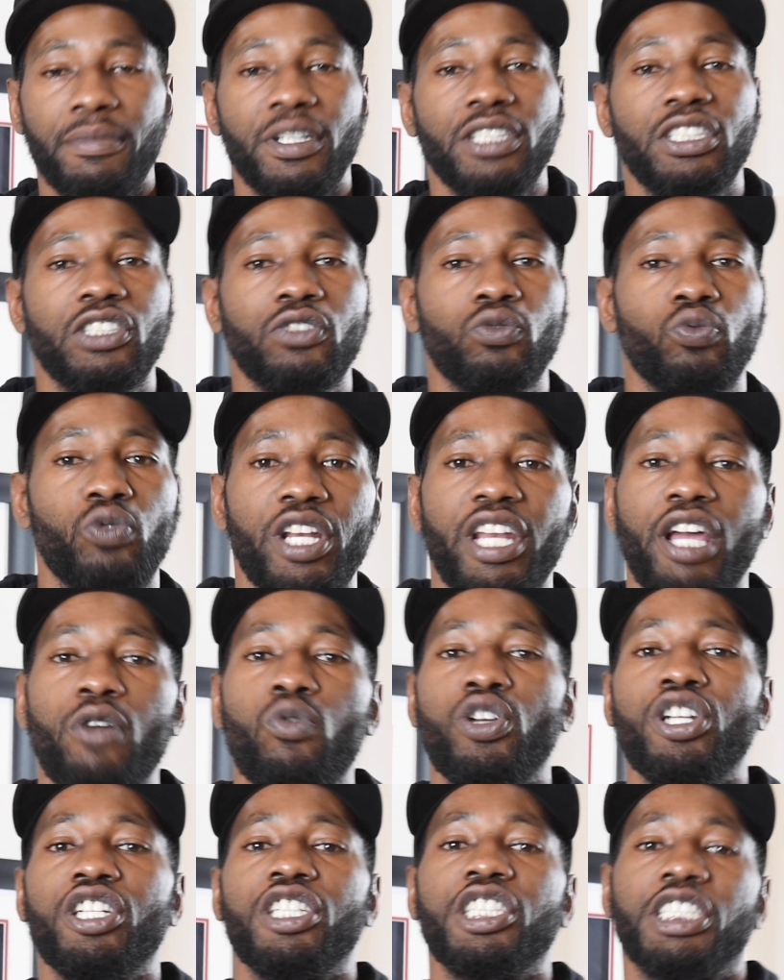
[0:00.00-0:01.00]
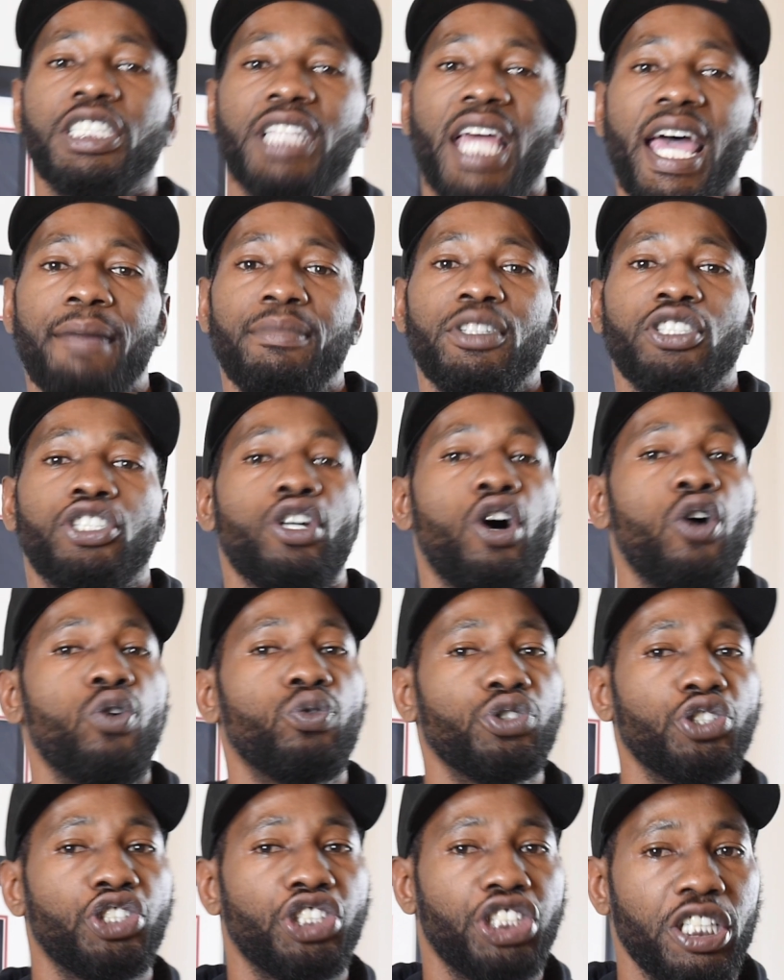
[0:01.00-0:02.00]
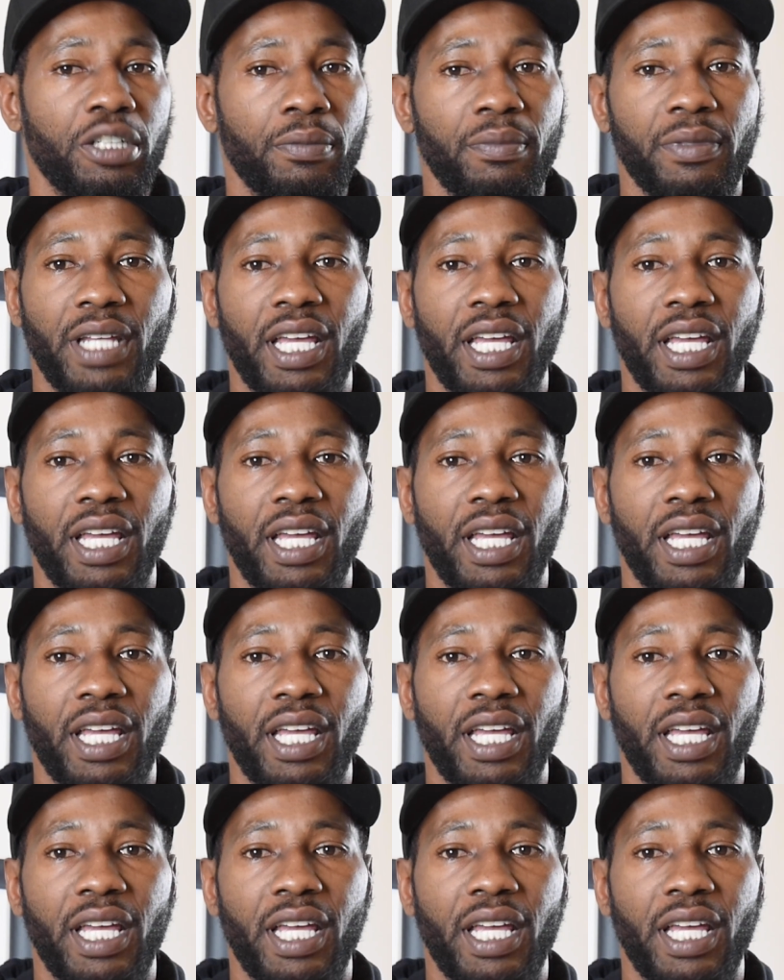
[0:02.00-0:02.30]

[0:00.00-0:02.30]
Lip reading: This is when they wanted to establish ownership.